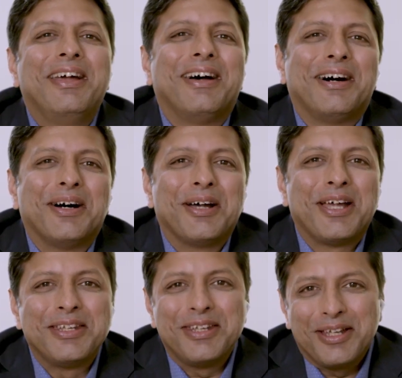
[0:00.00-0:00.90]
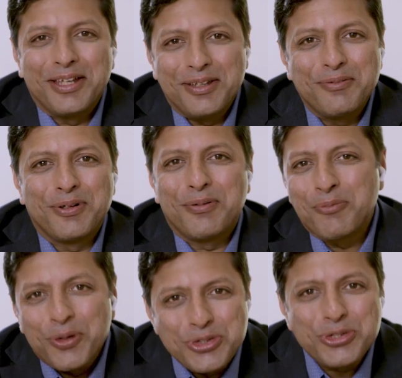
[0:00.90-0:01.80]
and I'm
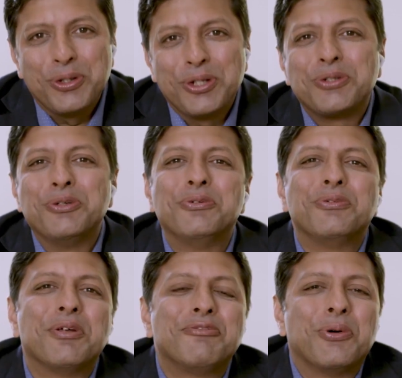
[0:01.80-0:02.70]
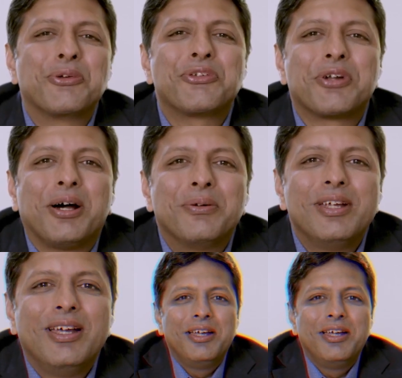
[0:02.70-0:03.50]
going to show it to the folks around.